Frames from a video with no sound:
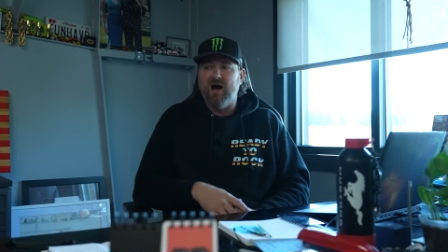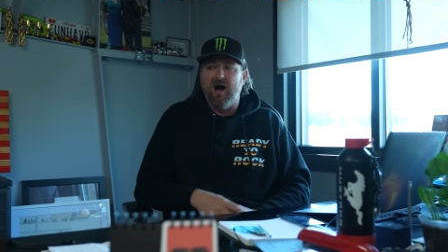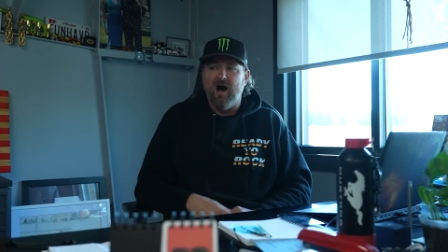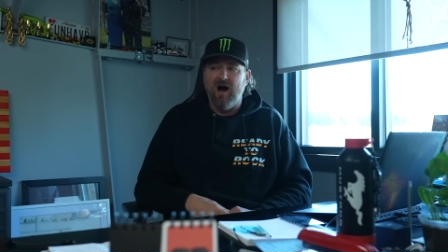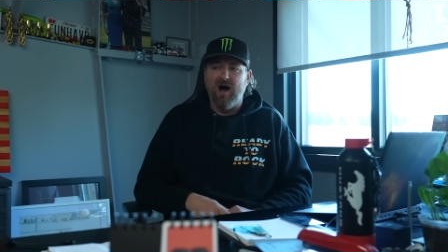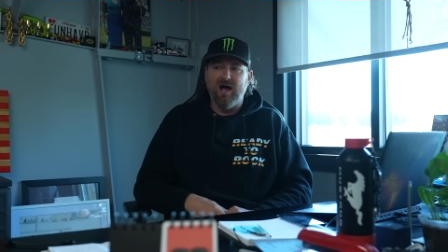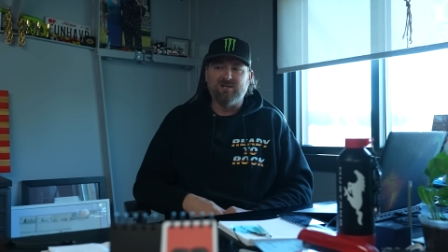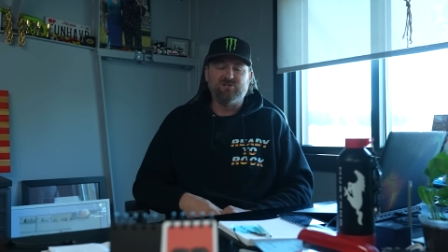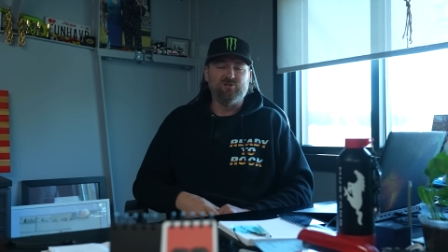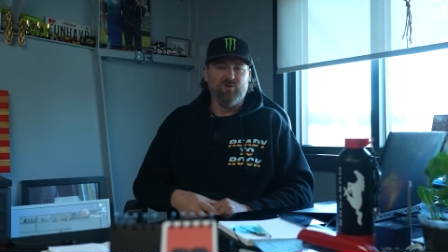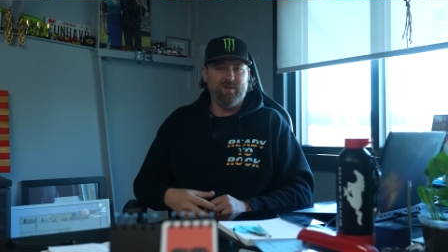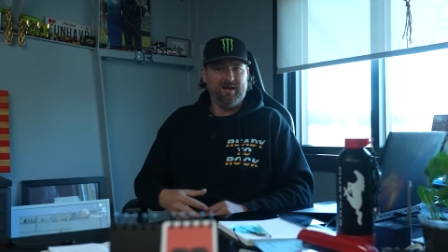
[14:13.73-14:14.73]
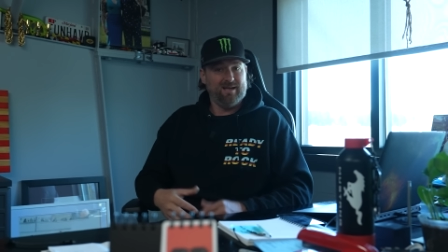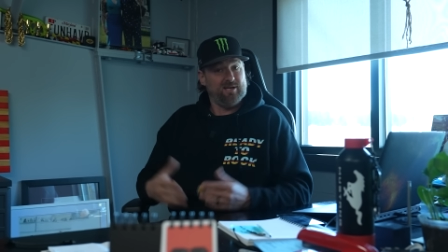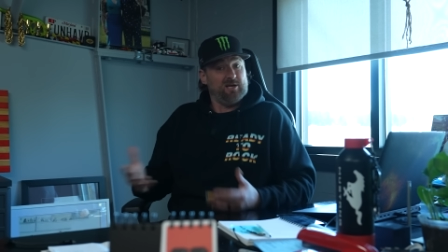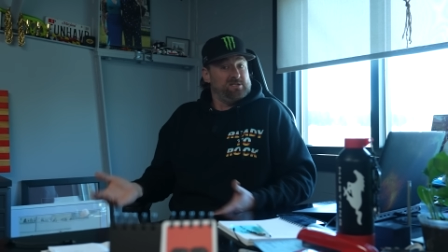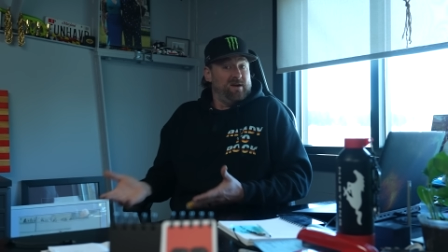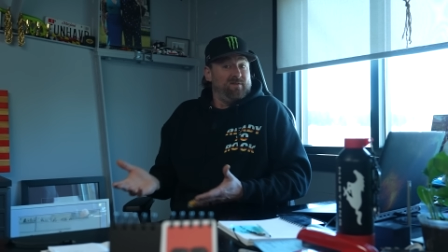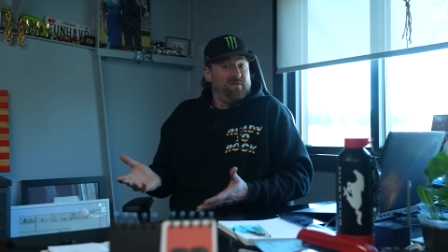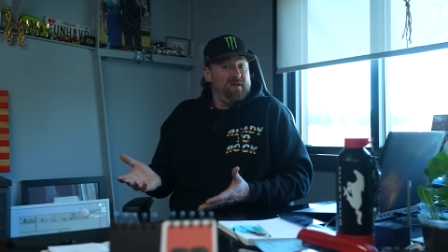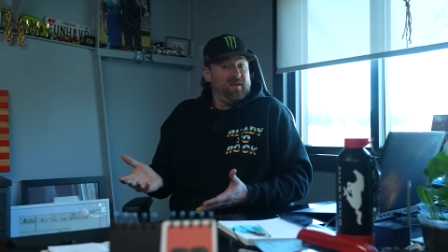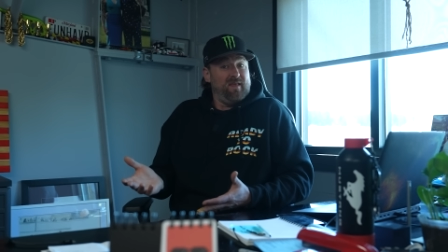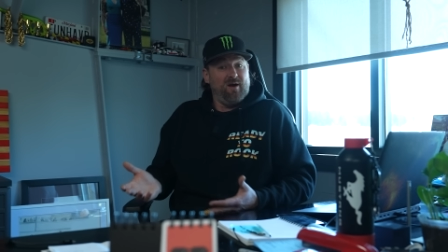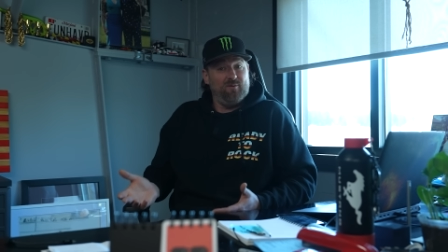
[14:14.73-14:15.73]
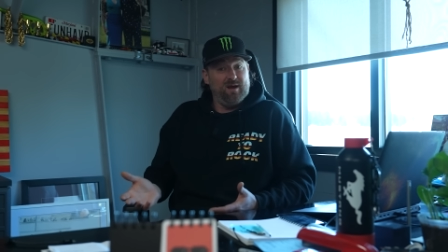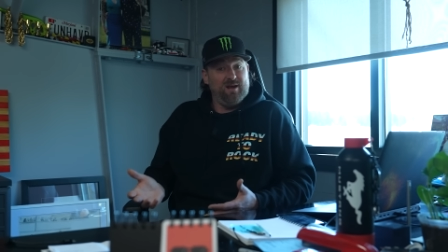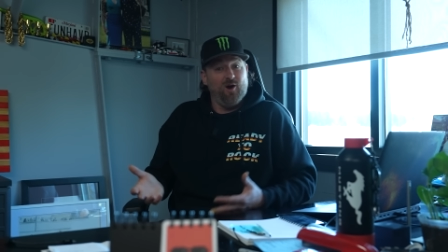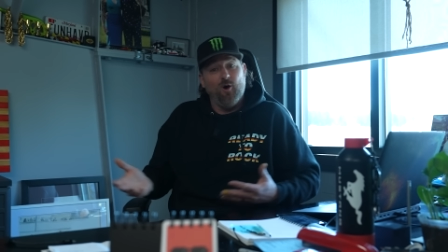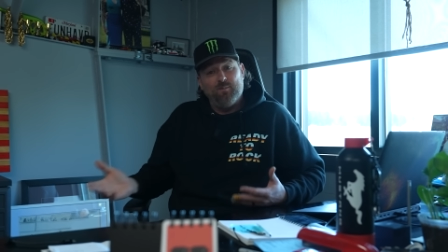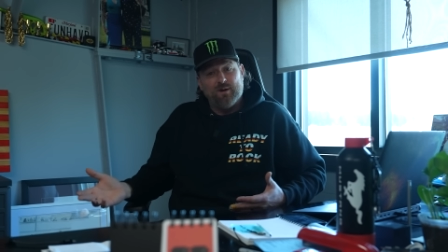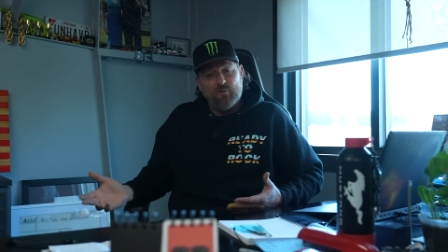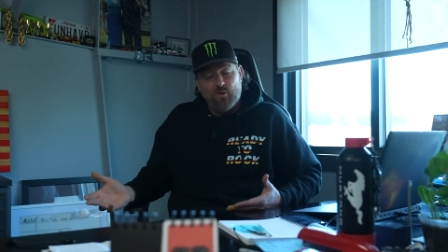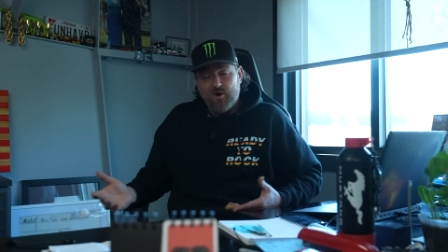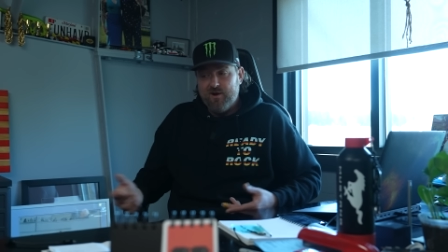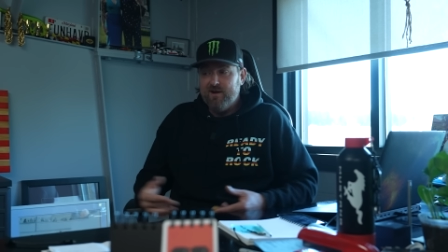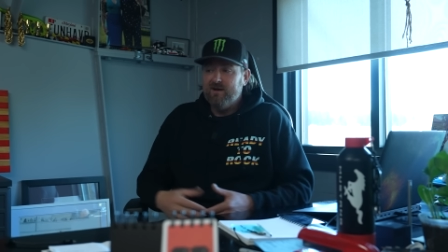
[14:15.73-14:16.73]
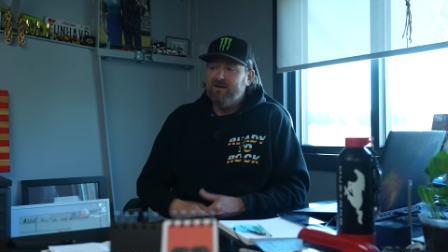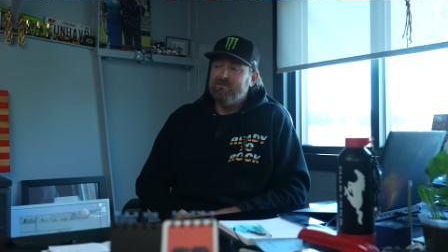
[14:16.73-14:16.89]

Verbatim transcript: uh, assuming it does everything that we hoped it would